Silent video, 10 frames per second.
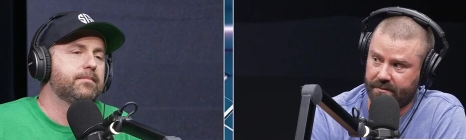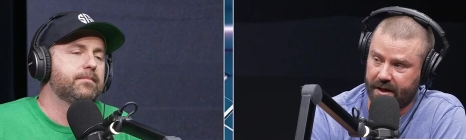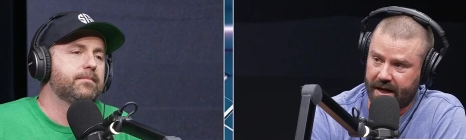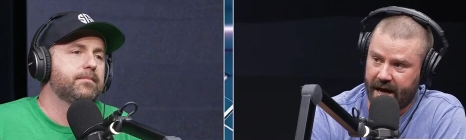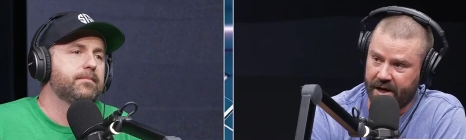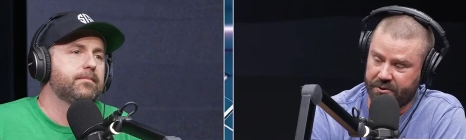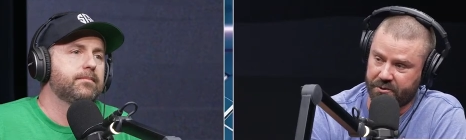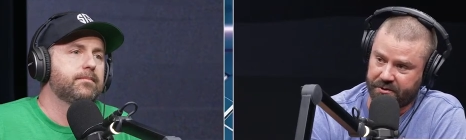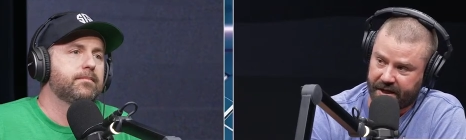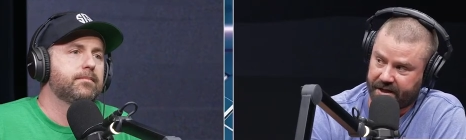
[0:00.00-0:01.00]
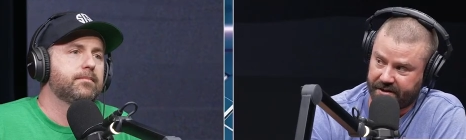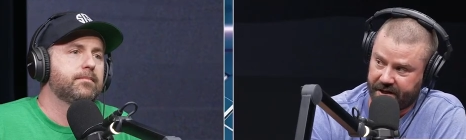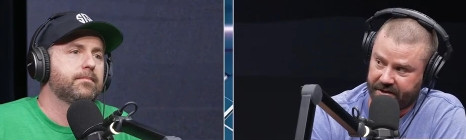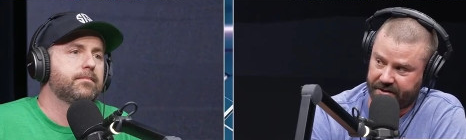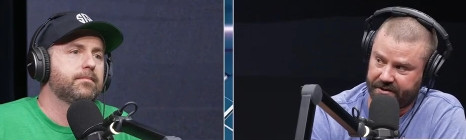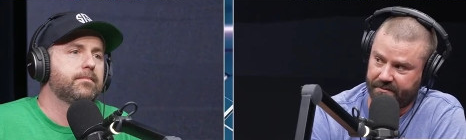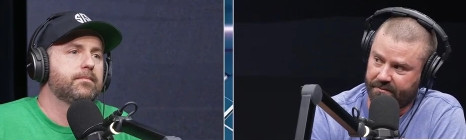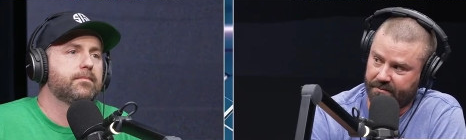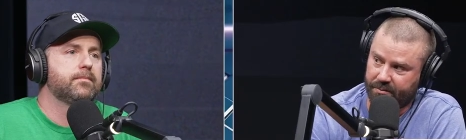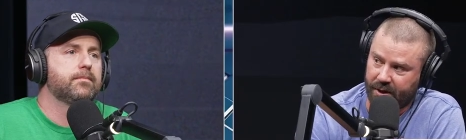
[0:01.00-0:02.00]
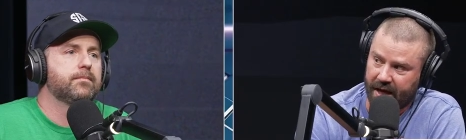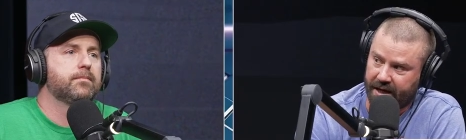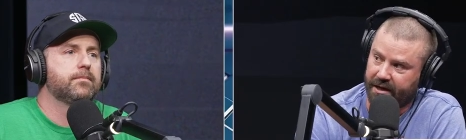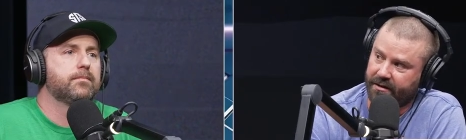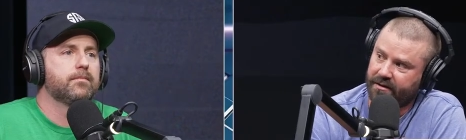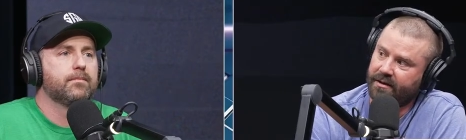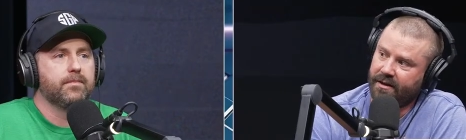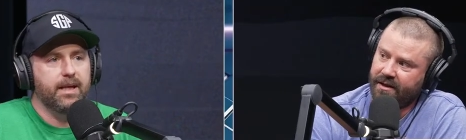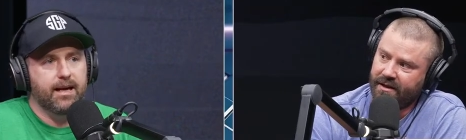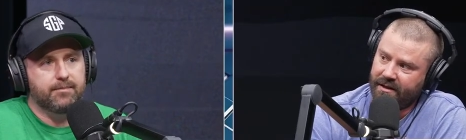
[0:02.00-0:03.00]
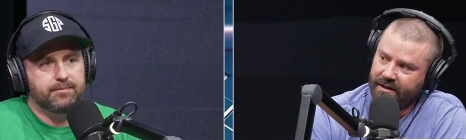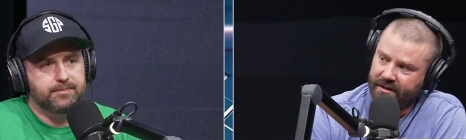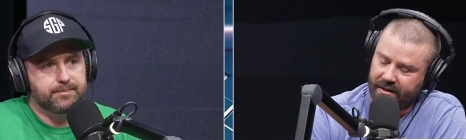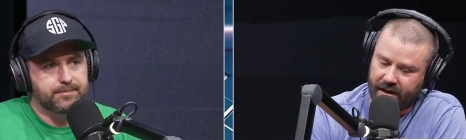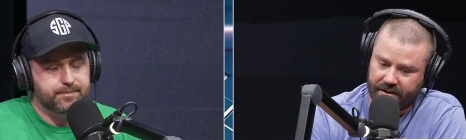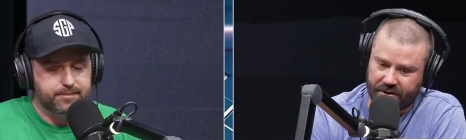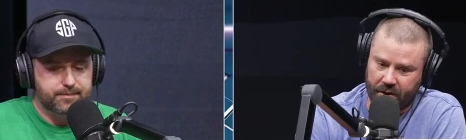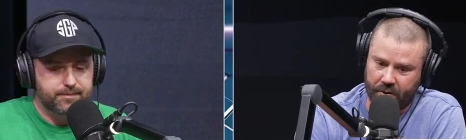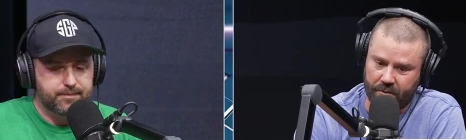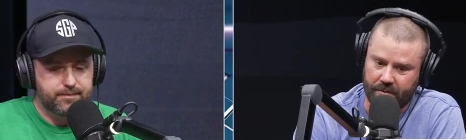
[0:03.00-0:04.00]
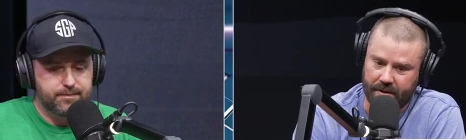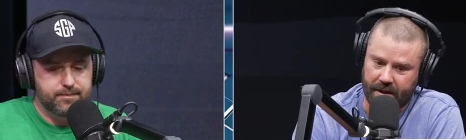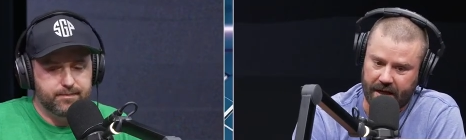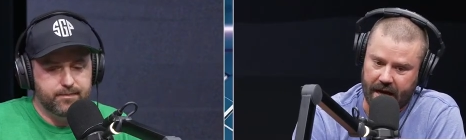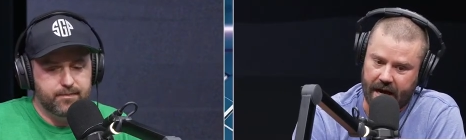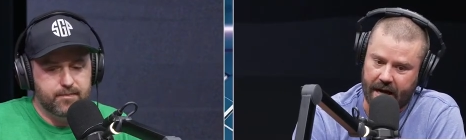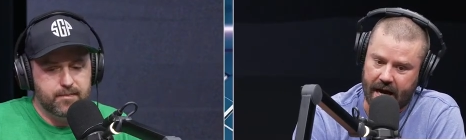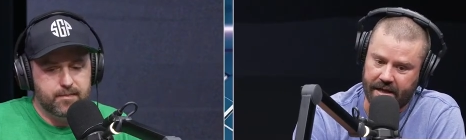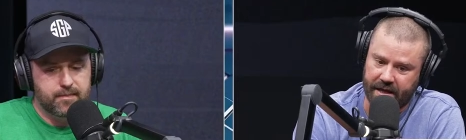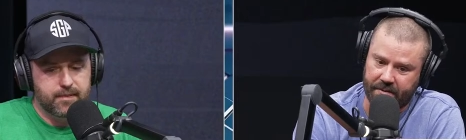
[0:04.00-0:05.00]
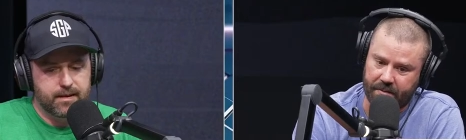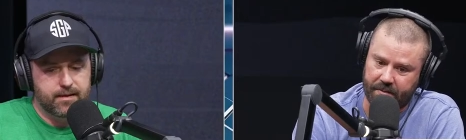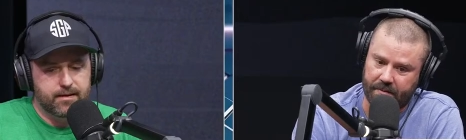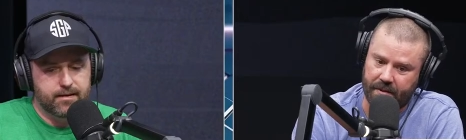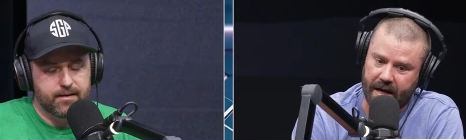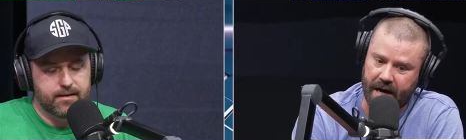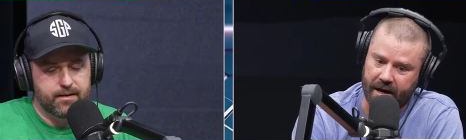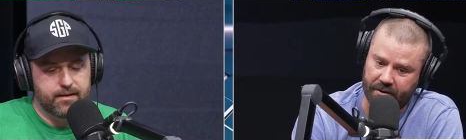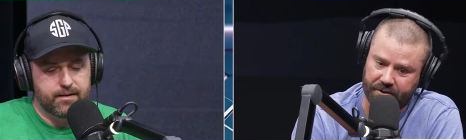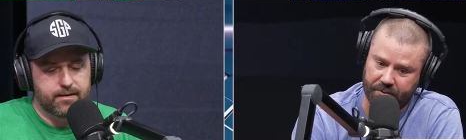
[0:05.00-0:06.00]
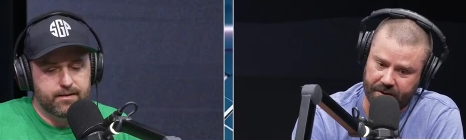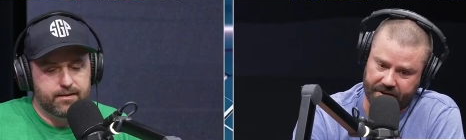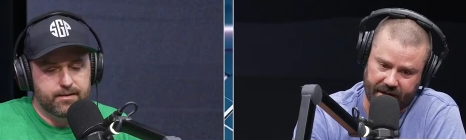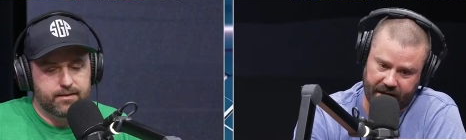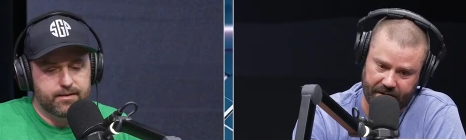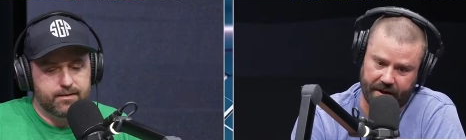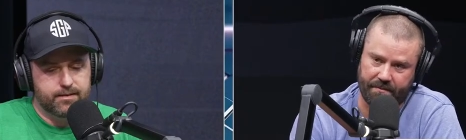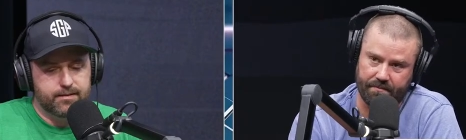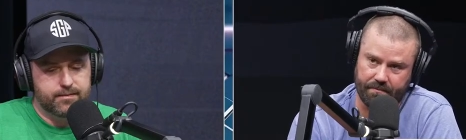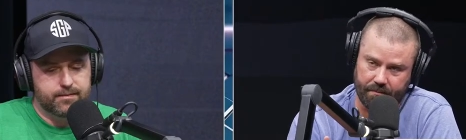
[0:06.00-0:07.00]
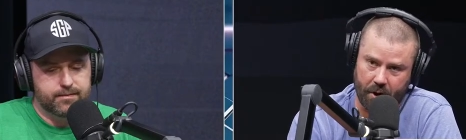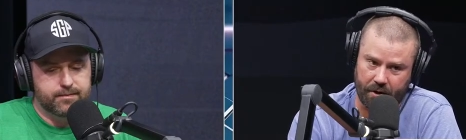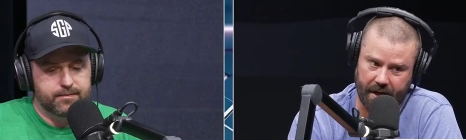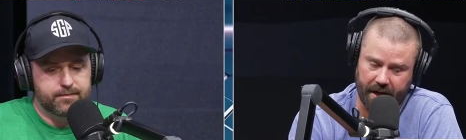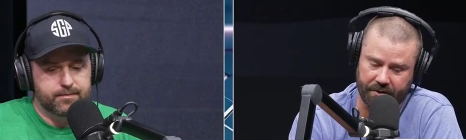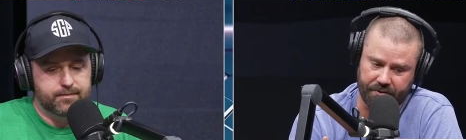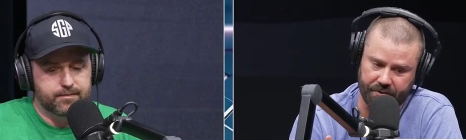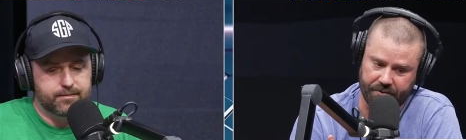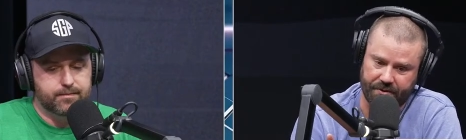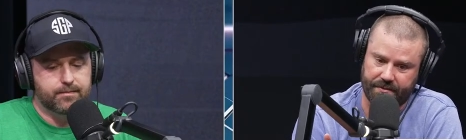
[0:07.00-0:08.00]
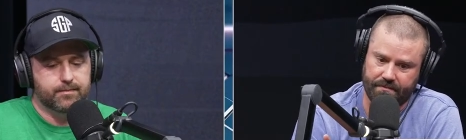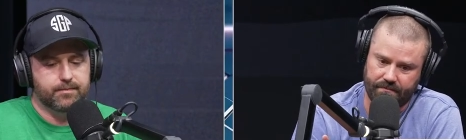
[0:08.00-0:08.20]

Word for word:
Speaker 1: like Andrews is his blanket. Yeah. Uh, so like, I, I think, and I also would say like Mark Andrews,